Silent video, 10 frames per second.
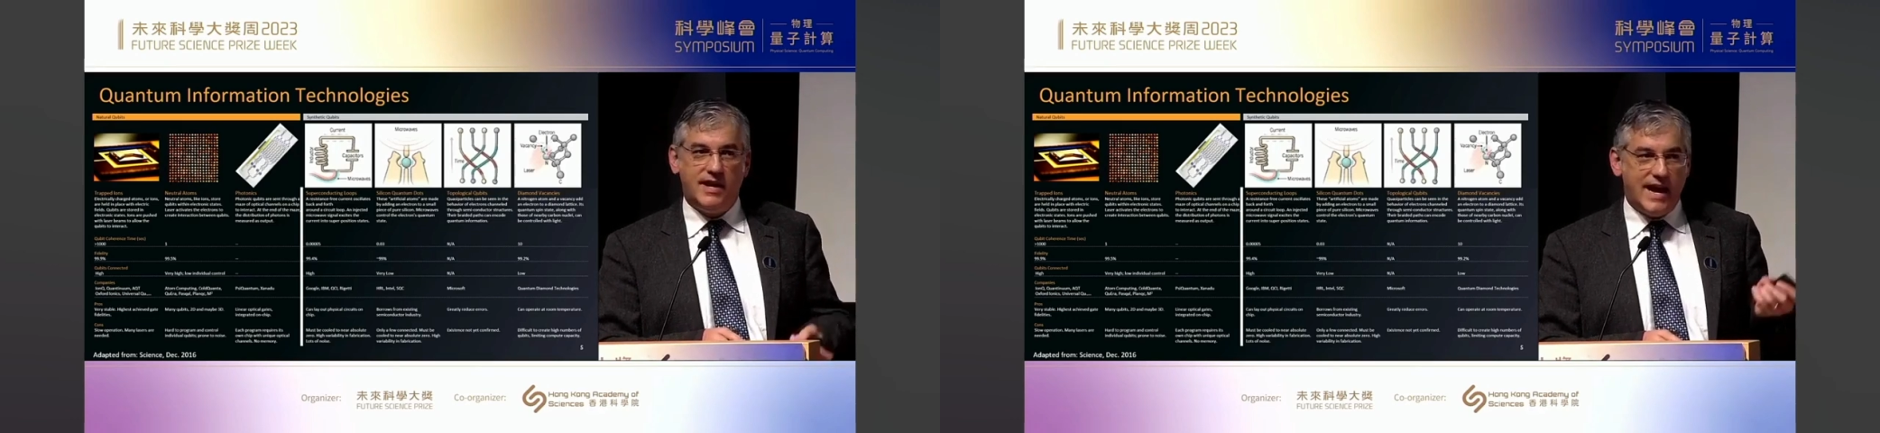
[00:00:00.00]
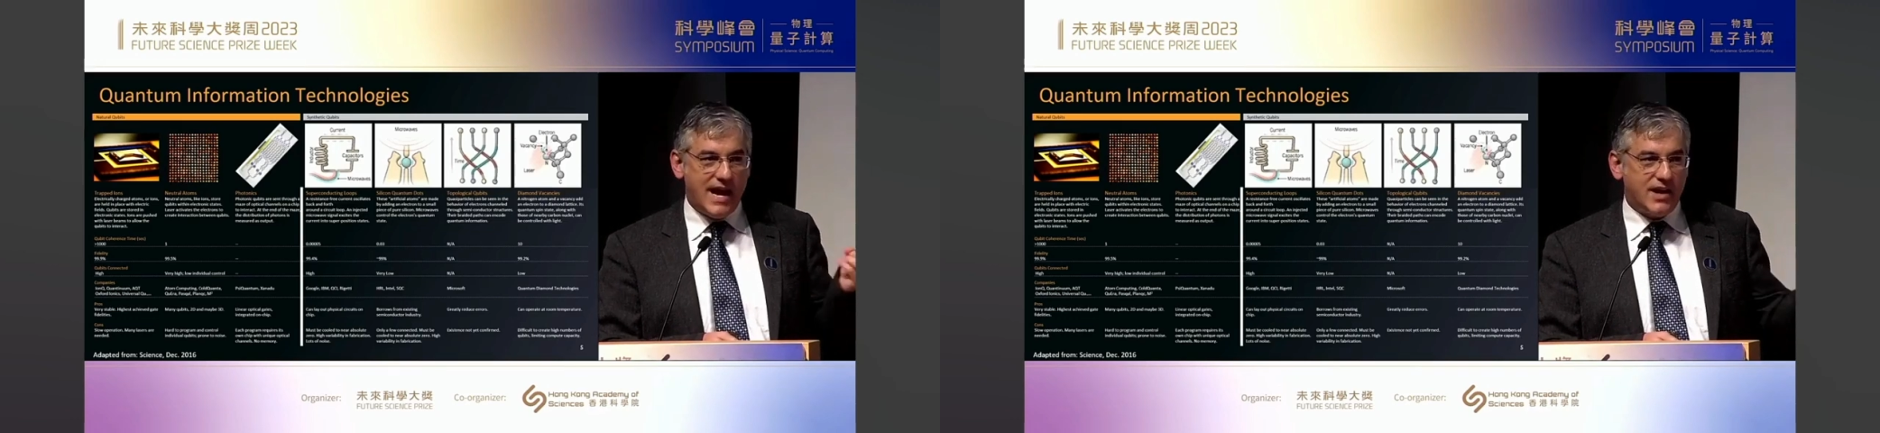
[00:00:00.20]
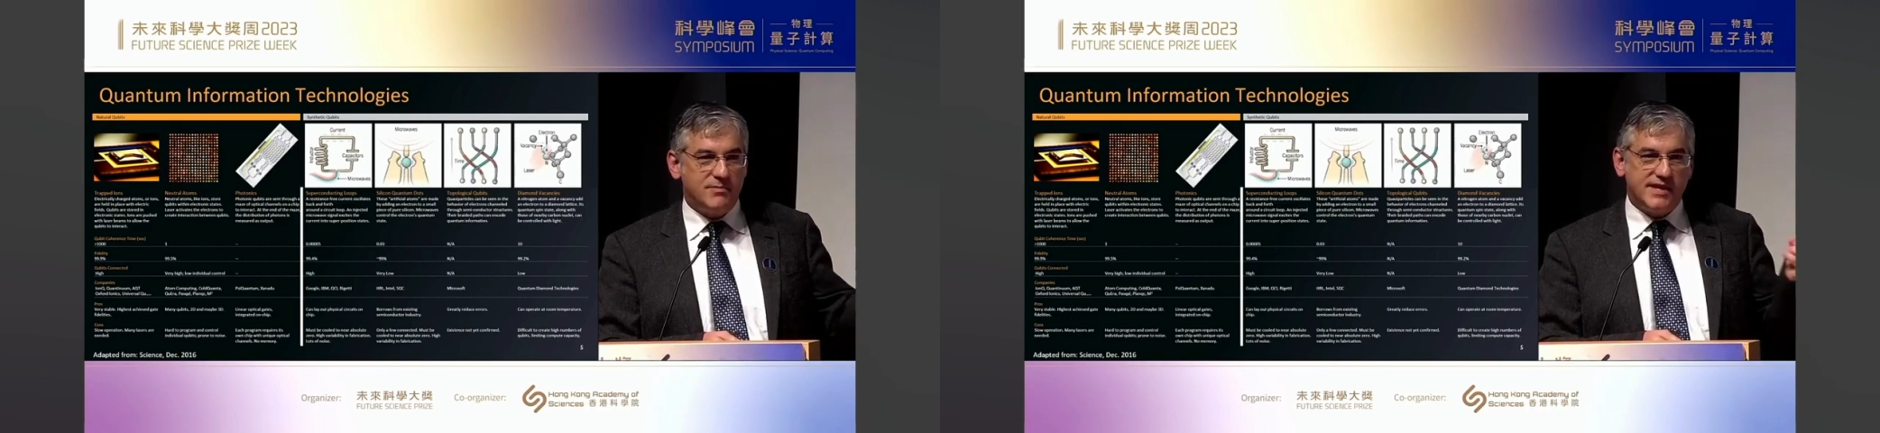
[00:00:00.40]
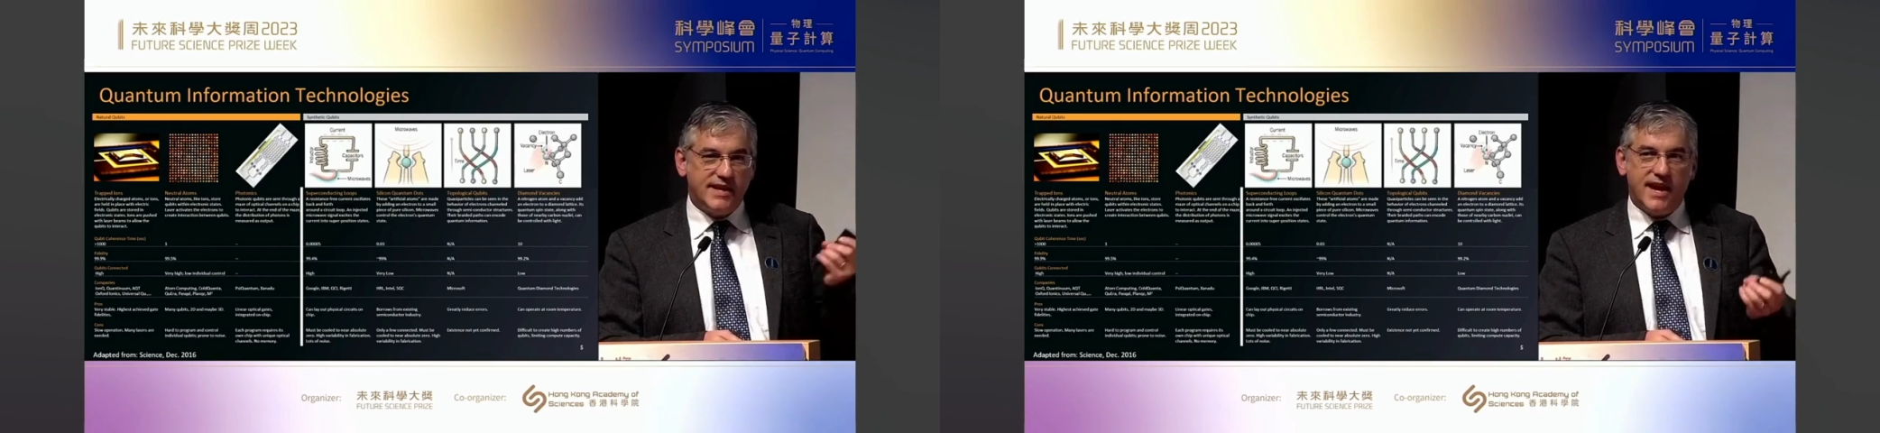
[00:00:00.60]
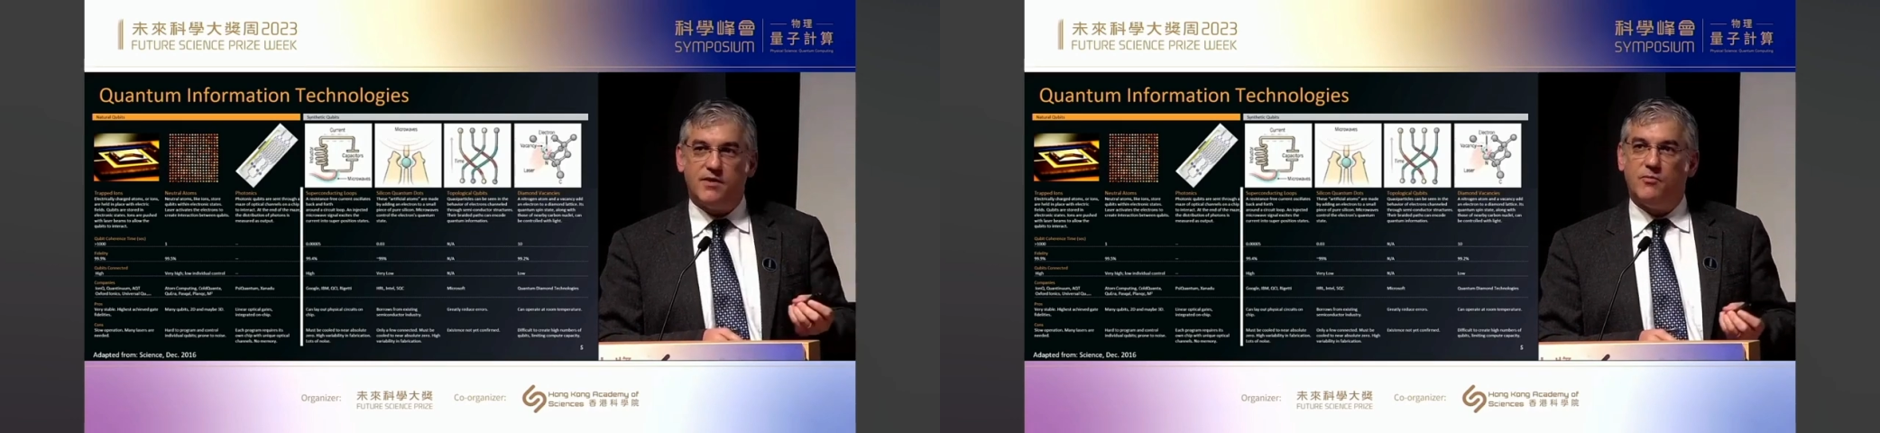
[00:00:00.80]
An atom
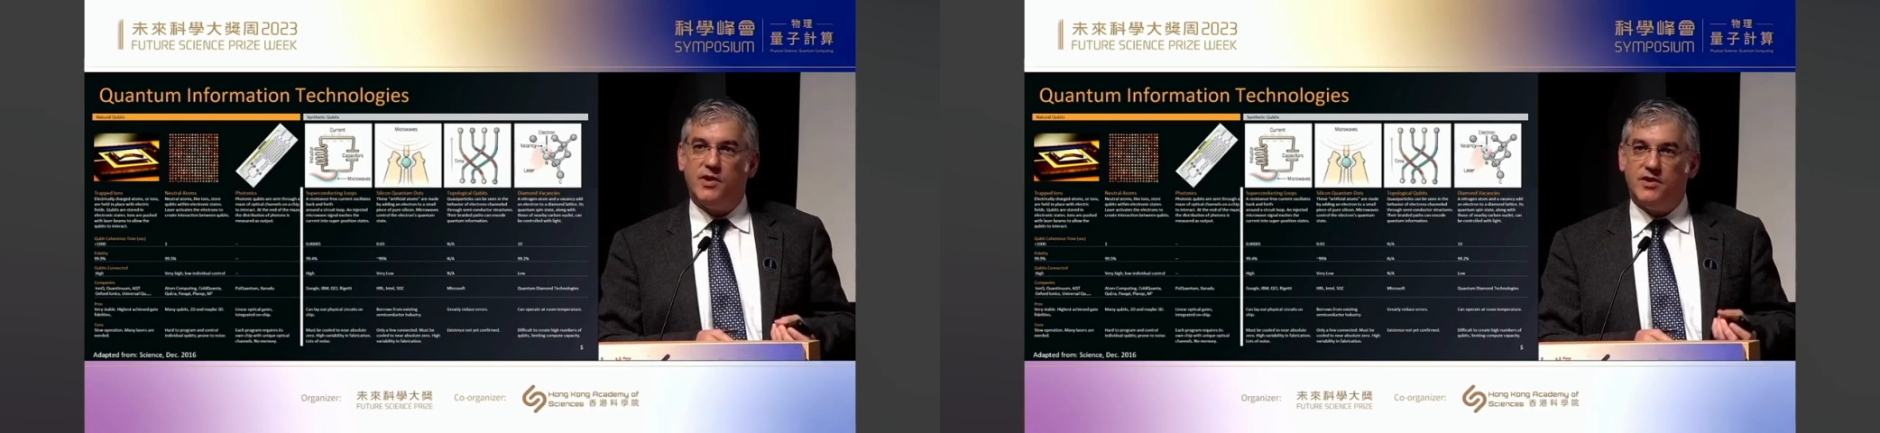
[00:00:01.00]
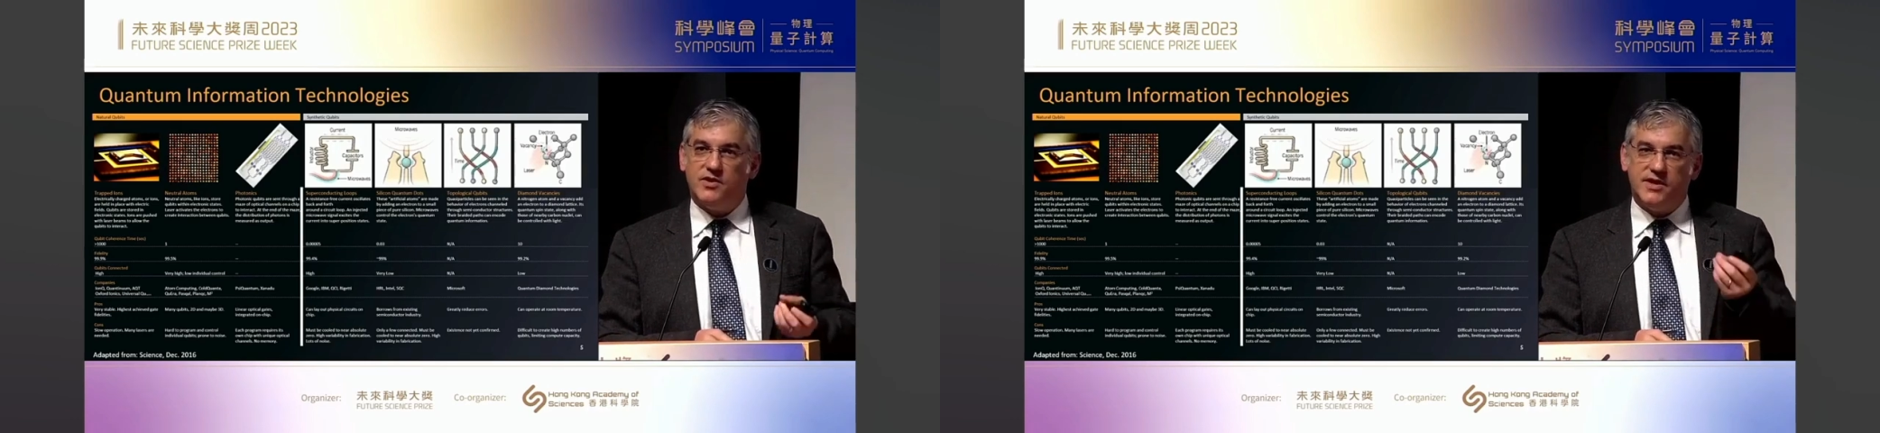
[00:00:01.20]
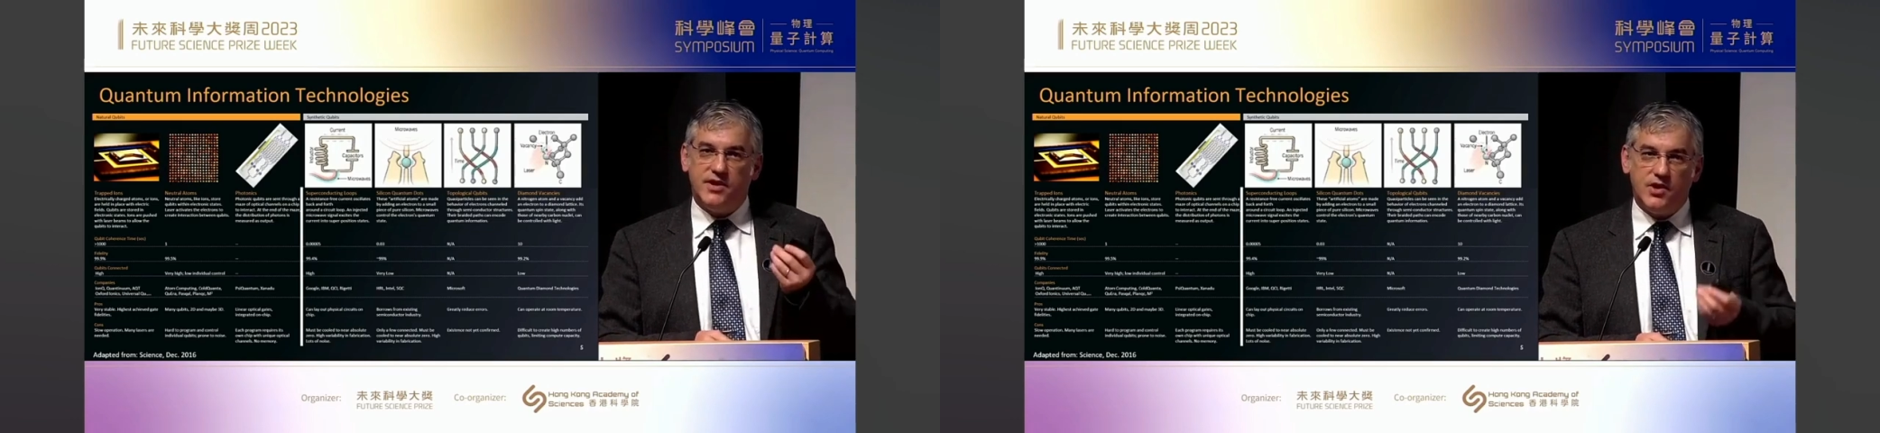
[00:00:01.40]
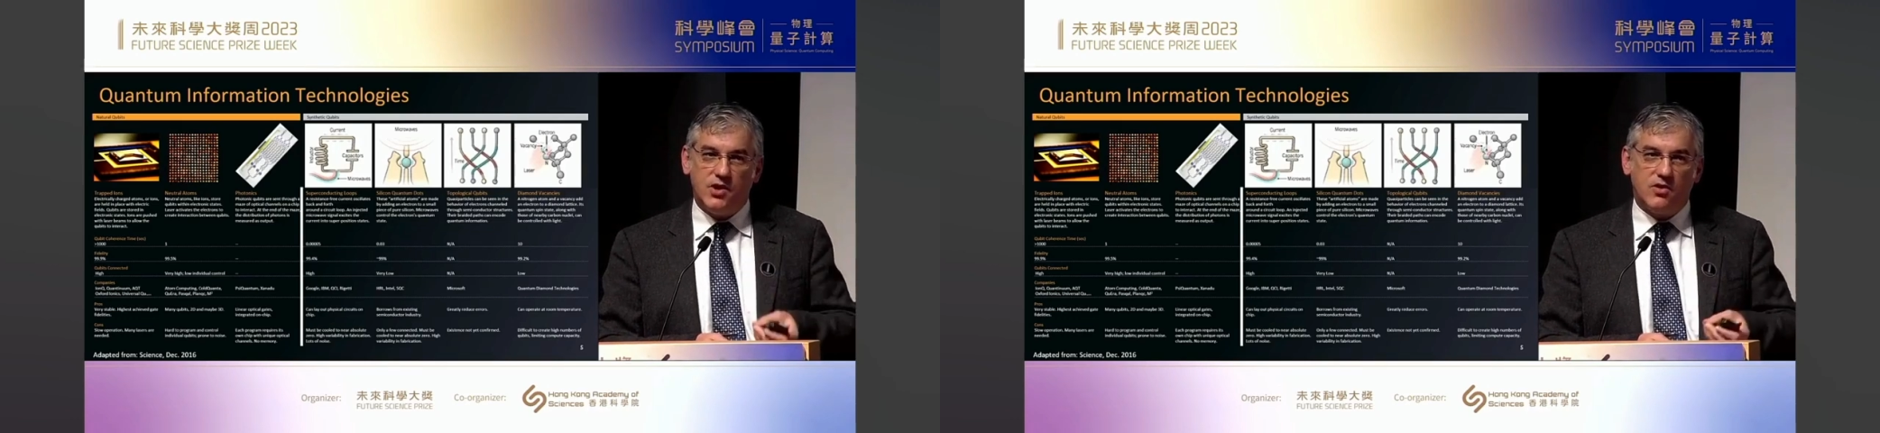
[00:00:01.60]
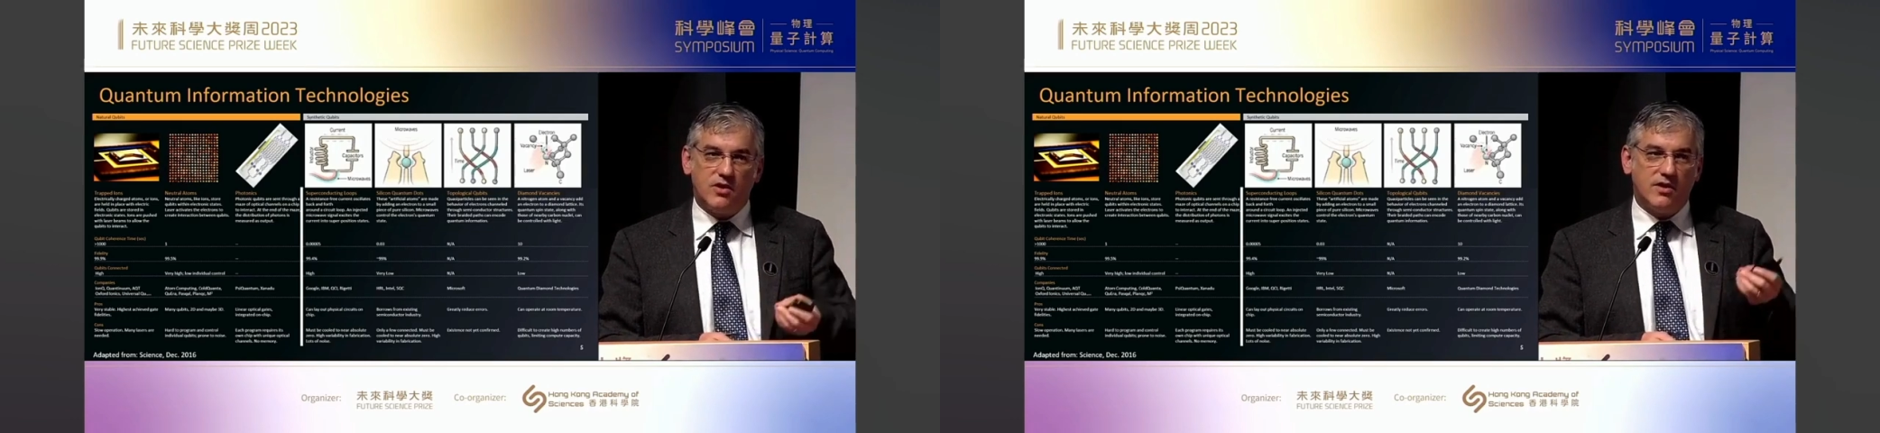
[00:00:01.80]
is an atom, whether it's in
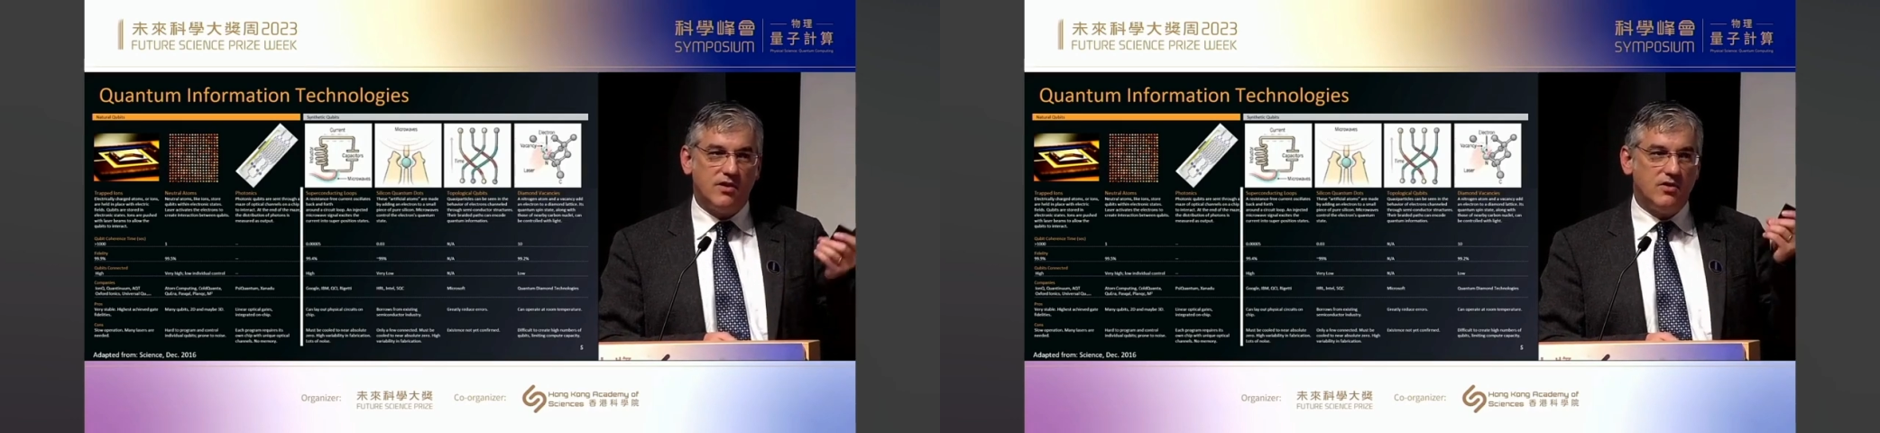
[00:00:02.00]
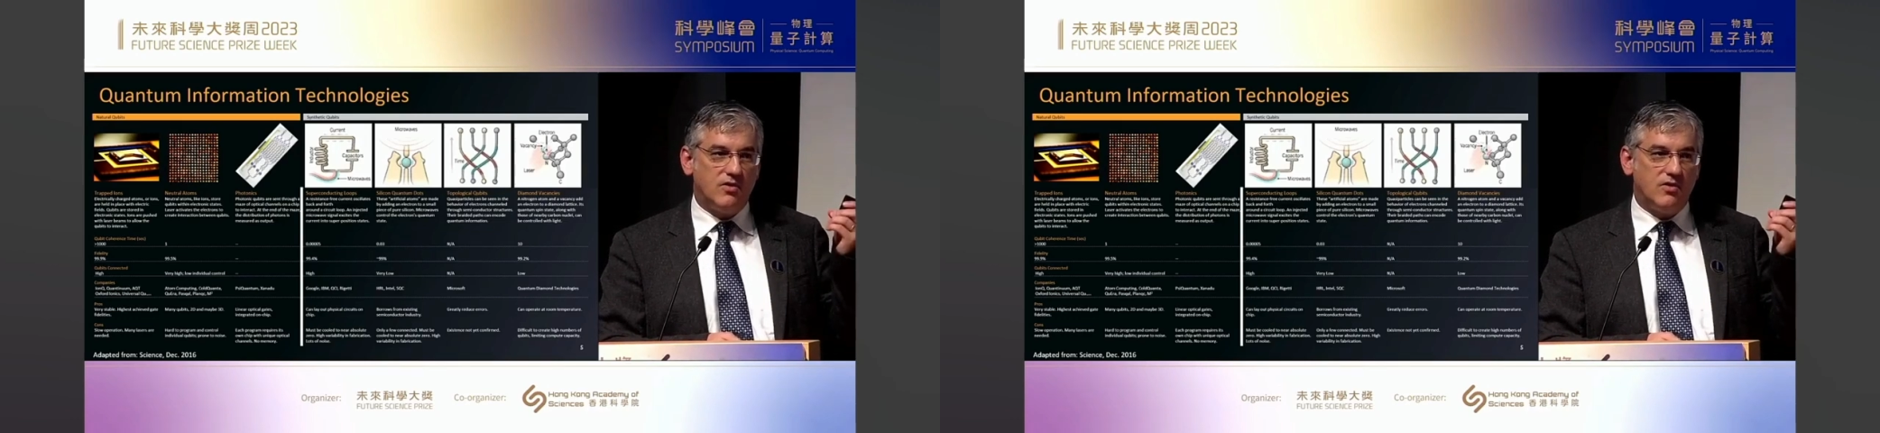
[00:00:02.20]
New York